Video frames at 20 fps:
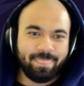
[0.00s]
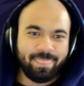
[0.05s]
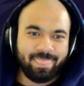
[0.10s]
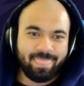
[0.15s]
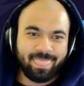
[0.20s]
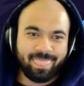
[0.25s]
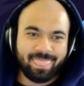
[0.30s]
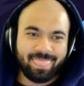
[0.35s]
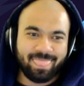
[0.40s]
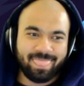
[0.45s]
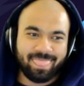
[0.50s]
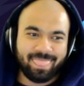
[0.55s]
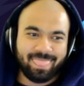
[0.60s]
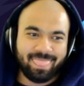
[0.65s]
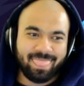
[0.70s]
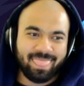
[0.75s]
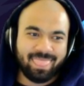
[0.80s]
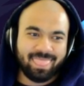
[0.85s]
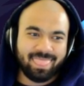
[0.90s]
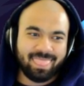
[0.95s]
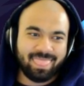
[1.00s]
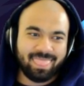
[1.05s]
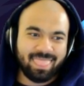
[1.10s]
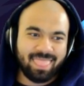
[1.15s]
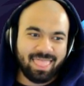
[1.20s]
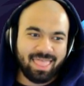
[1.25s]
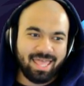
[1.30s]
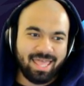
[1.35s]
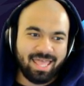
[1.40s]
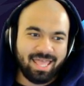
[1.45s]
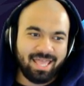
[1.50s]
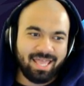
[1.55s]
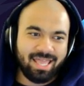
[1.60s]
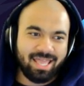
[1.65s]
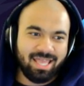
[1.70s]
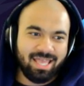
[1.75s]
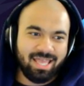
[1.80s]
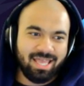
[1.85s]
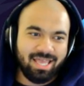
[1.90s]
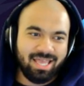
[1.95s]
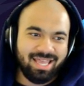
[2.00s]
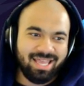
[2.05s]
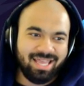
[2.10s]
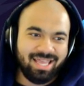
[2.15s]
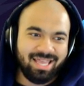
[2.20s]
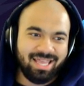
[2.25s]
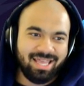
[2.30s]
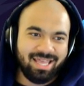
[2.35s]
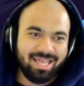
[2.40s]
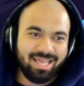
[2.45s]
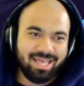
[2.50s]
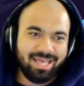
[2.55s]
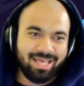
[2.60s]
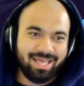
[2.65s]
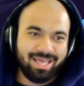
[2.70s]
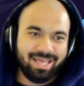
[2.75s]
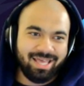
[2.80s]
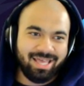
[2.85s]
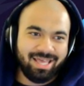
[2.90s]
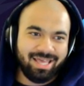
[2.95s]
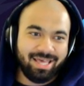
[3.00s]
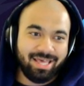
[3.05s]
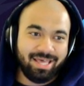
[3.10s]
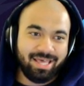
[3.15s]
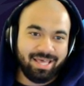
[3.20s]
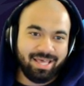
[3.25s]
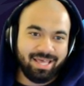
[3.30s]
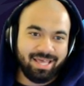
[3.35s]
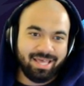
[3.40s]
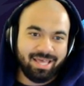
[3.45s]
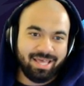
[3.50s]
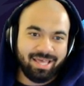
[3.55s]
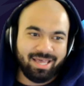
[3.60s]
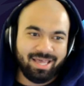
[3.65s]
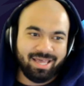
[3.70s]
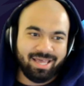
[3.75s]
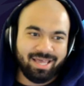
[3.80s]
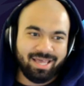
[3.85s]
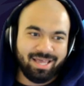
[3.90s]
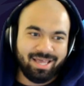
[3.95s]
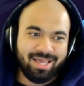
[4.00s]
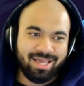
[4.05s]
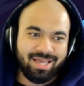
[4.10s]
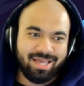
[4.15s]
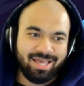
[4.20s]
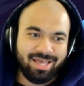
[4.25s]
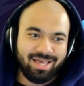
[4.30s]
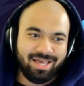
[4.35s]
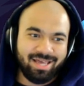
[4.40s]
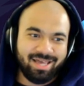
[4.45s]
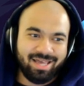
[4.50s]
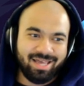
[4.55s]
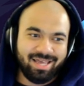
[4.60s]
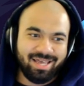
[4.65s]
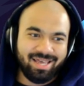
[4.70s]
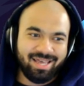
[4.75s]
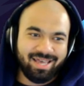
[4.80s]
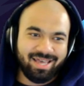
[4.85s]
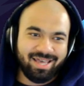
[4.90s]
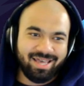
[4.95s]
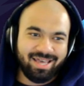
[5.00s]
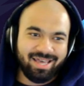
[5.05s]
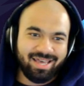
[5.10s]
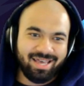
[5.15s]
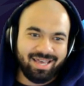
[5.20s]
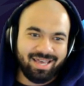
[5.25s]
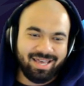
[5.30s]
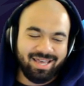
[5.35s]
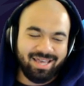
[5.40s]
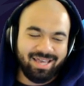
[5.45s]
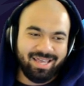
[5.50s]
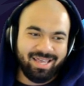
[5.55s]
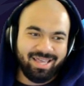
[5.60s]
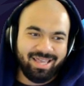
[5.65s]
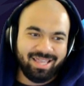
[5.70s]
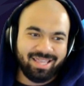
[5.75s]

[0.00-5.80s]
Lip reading: Nothing is said.